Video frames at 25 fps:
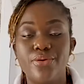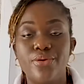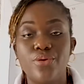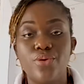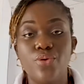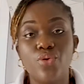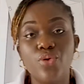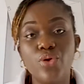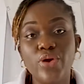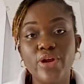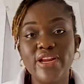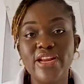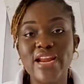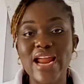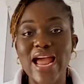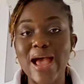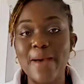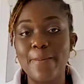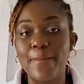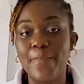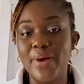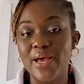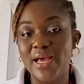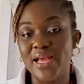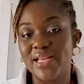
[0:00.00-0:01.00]
going
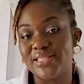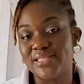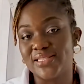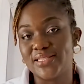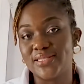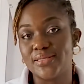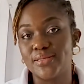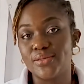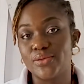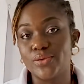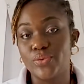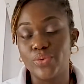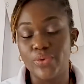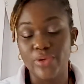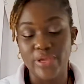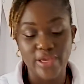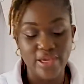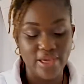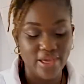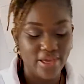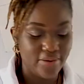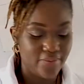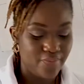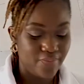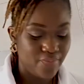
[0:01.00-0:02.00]
apart,
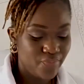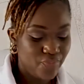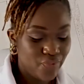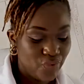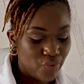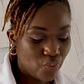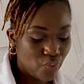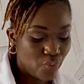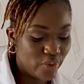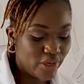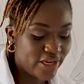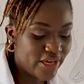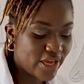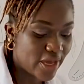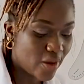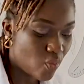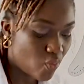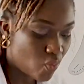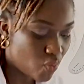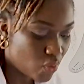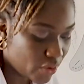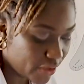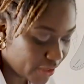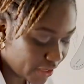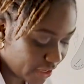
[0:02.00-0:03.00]
okay, when you're
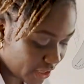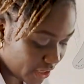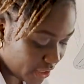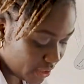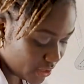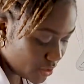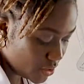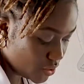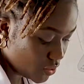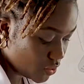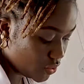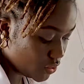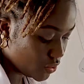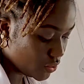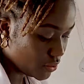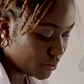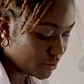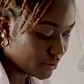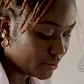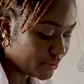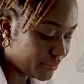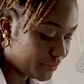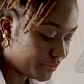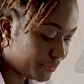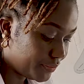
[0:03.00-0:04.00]
working
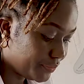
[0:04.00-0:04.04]
on